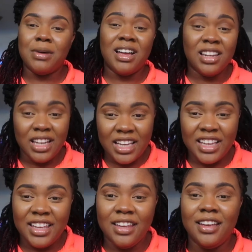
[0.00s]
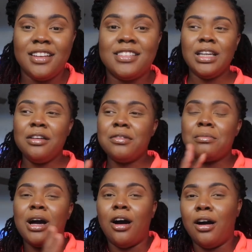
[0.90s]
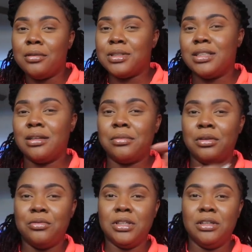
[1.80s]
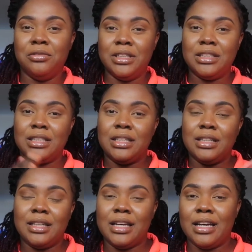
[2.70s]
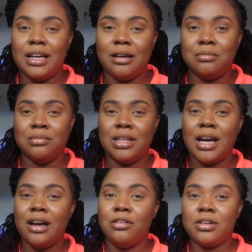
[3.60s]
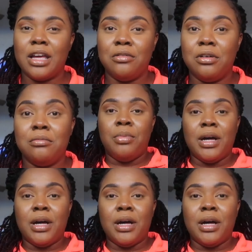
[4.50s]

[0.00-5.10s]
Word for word: my legs, even my arms is something really recent that I'm not okay with.